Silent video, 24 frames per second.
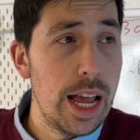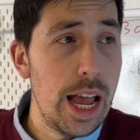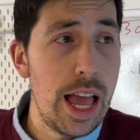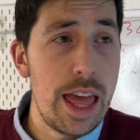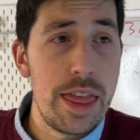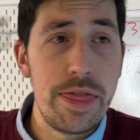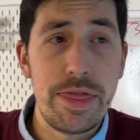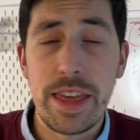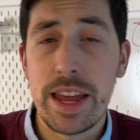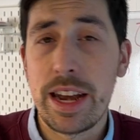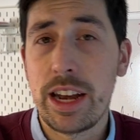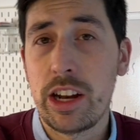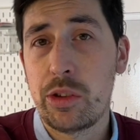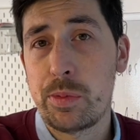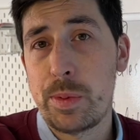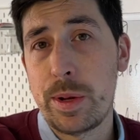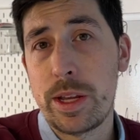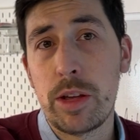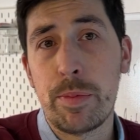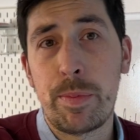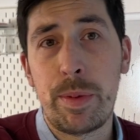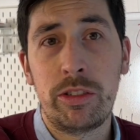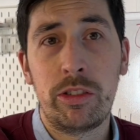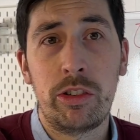and then expect
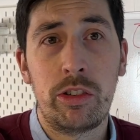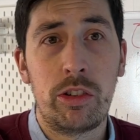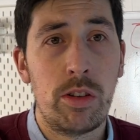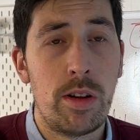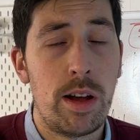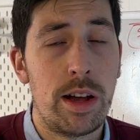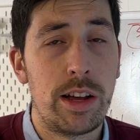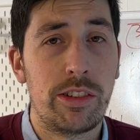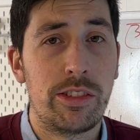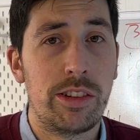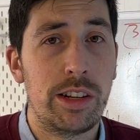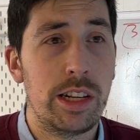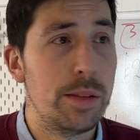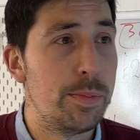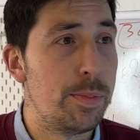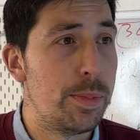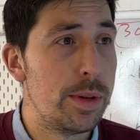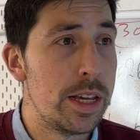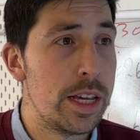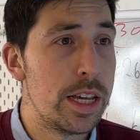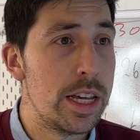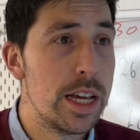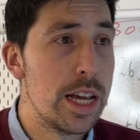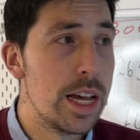your business to actually
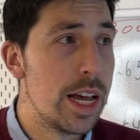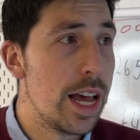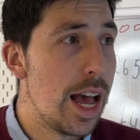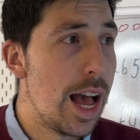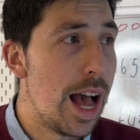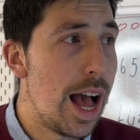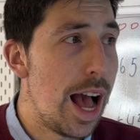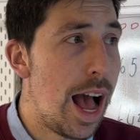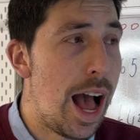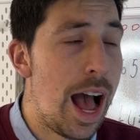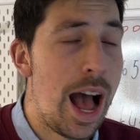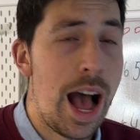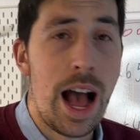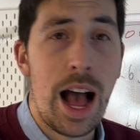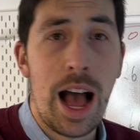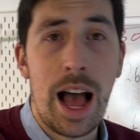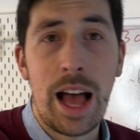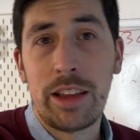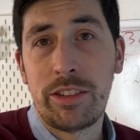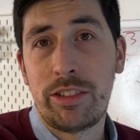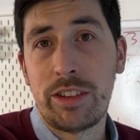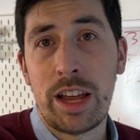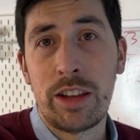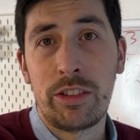be
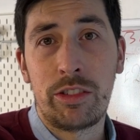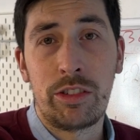as